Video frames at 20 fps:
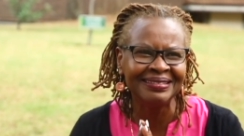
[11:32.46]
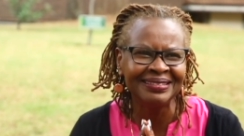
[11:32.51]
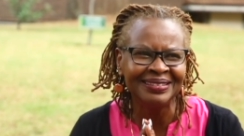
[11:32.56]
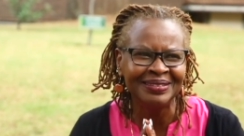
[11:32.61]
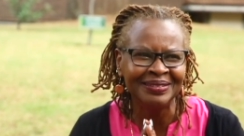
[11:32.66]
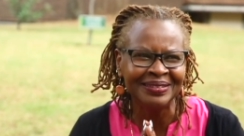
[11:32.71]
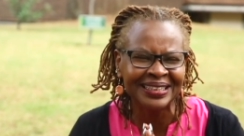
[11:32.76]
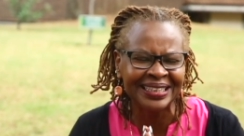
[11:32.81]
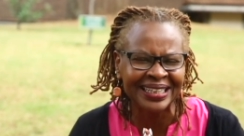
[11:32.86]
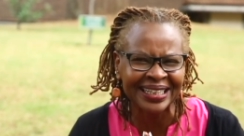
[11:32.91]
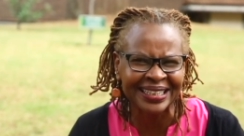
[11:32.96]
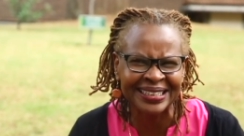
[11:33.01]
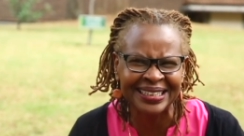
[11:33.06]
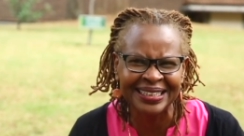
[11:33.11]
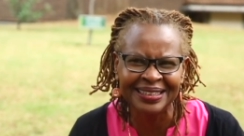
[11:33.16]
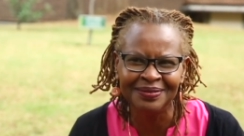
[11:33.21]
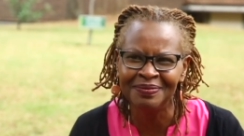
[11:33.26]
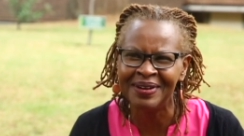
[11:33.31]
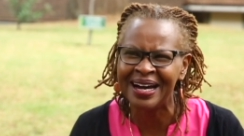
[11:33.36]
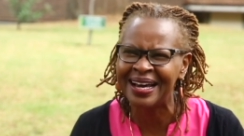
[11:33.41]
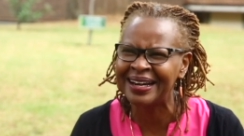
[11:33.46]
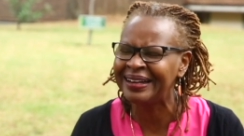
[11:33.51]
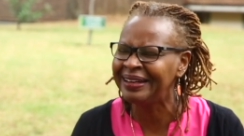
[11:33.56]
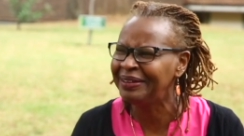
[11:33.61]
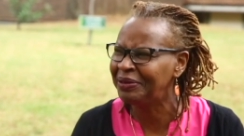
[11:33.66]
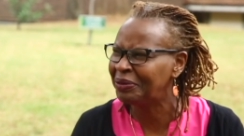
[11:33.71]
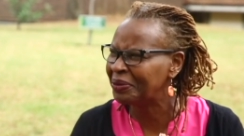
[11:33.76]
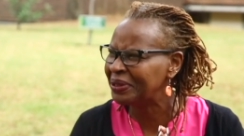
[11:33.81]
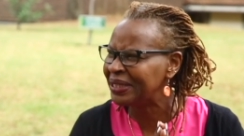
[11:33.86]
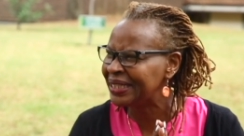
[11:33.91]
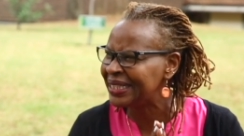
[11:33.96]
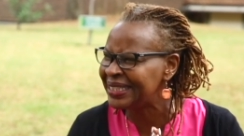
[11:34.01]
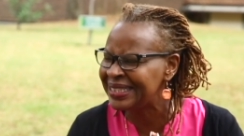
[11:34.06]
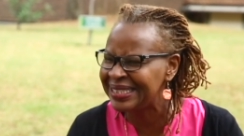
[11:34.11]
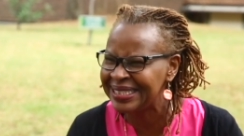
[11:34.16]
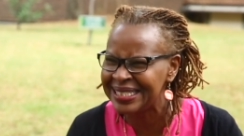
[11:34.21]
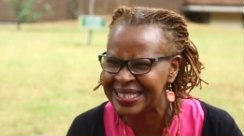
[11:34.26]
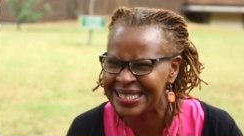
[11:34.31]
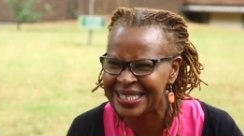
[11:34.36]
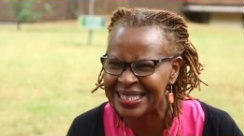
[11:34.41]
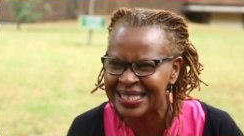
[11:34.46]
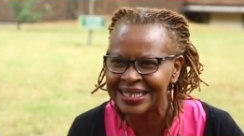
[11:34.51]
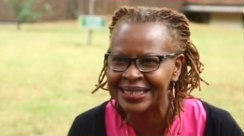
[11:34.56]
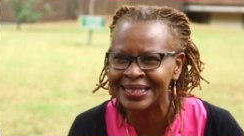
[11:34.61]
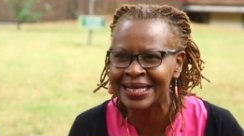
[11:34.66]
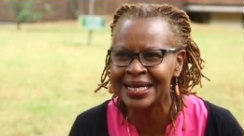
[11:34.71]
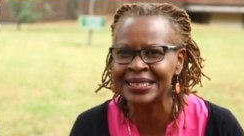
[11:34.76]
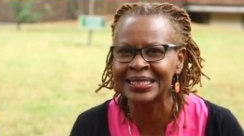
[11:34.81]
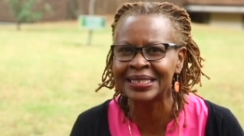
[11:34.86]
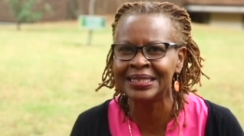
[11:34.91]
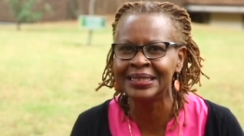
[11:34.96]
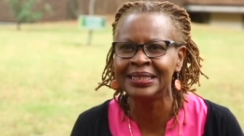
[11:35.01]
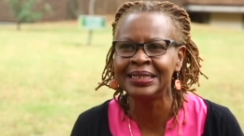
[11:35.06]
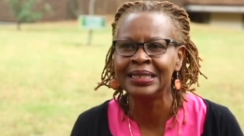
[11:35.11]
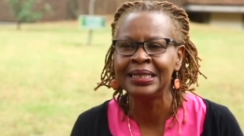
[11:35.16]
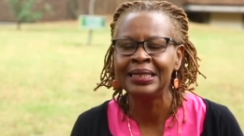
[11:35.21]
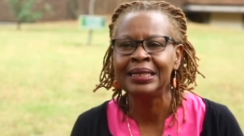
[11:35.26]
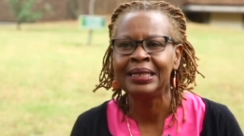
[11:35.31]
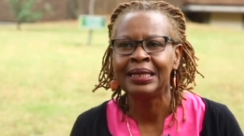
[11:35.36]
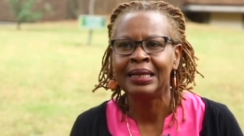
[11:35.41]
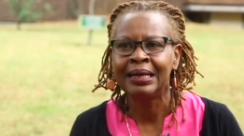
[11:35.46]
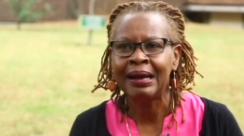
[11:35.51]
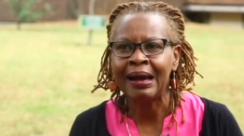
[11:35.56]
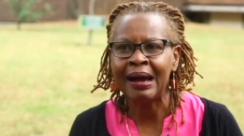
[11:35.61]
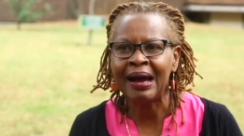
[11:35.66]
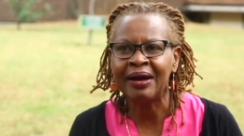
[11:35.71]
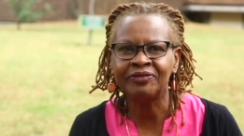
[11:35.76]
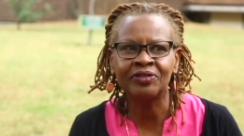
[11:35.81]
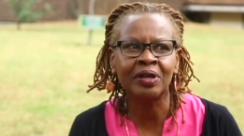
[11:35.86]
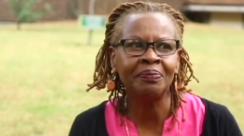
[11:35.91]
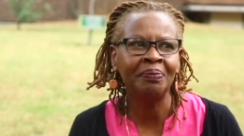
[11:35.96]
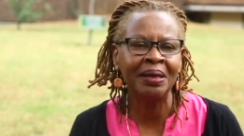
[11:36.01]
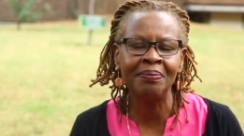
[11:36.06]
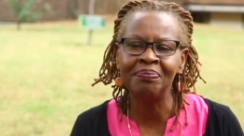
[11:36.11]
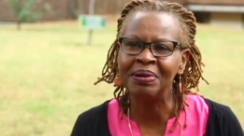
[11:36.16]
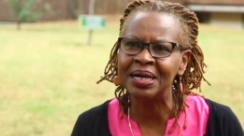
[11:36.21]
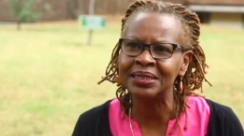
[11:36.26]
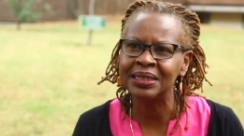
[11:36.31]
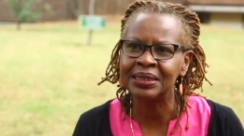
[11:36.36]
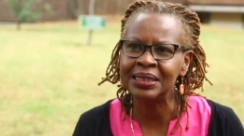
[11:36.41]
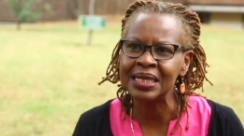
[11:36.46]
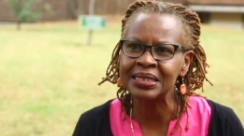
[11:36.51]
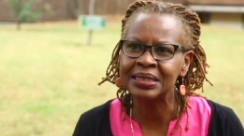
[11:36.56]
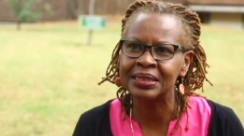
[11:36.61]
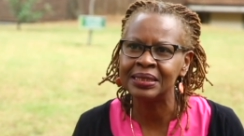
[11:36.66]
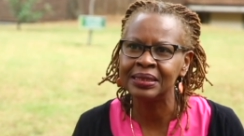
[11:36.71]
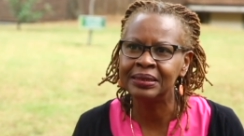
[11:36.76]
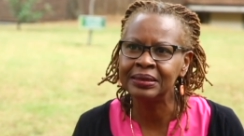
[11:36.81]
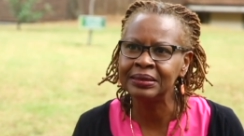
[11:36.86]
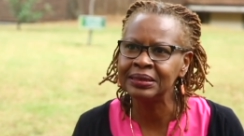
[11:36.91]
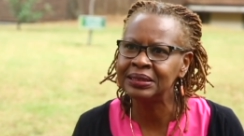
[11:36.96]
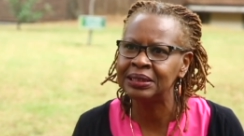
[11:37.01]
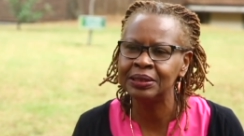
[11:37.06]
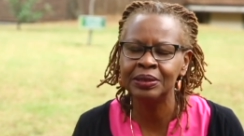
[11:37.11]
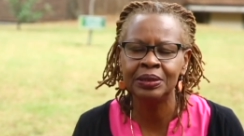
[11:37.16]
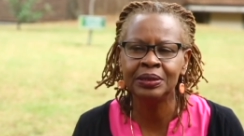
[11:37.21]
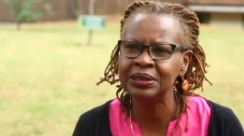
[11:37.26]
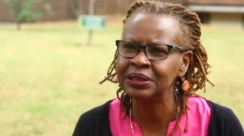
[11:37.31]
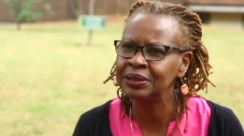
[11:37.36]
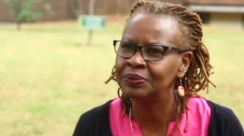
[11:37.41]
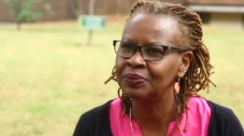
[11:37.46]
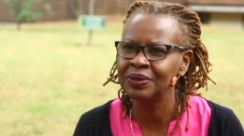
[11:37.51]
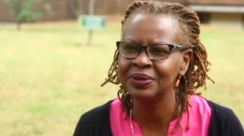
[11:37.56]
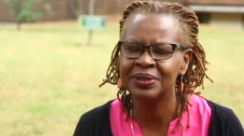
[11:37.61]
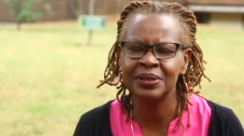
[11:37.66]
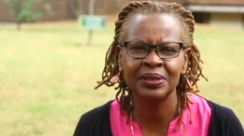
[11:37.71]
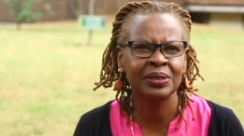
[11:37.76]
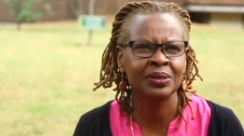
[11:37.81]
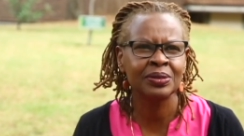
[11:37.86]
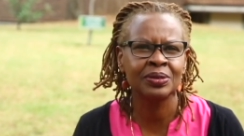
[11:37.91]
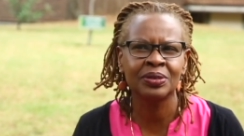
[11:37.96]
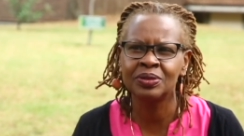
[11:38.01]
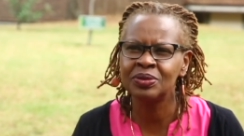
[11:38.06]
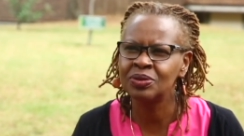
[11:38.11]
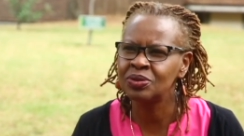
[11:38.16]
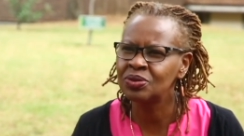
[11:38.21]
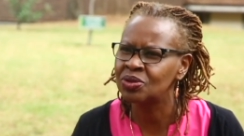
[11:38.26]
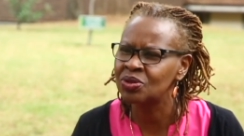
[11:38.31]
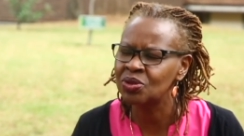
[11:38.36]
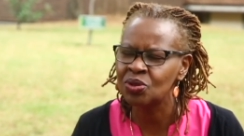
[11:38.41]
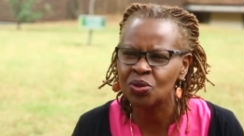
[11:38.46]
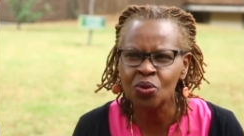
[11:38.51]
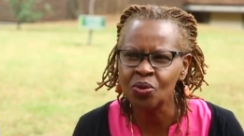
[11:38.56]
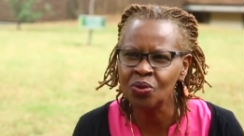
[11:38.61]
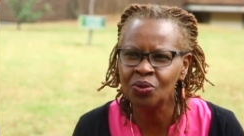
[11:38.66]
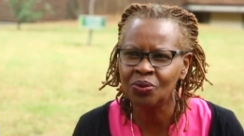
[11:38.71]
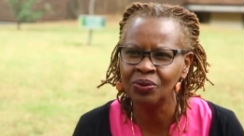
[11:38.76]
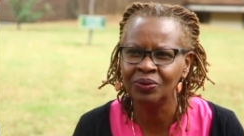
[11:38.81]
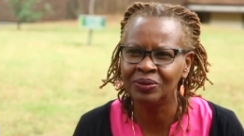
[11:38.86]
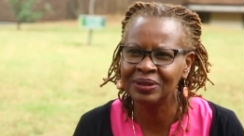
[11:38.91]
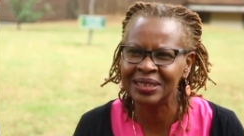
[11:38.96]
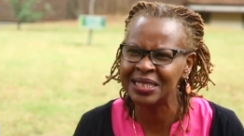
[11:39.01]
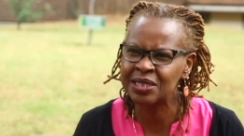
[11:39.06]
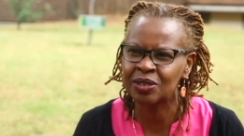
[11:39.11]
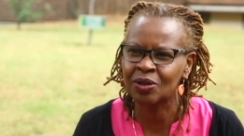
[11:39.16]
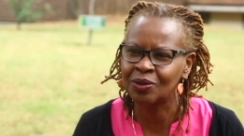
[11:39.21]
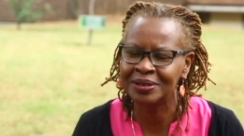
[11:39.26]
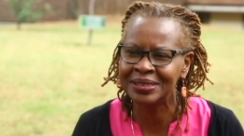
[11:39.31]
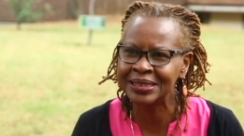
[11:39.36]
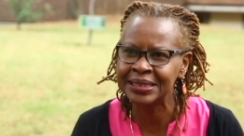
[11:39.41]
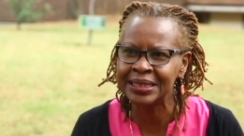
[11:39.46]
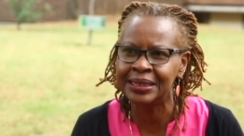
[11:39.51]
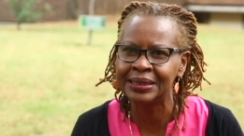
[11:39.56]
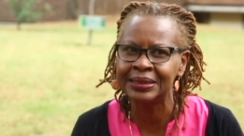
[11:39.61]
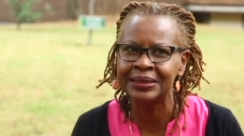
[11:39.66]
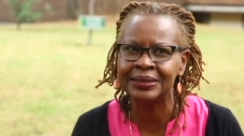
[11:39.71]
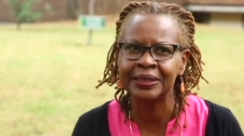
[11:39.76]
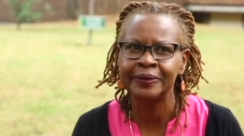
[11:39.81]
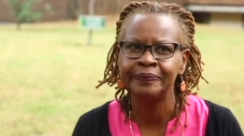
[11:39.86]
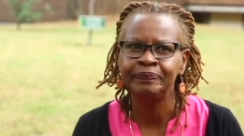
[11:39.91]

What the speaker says: getting married or dating seriously after my bachelor's degree. She was so discontent.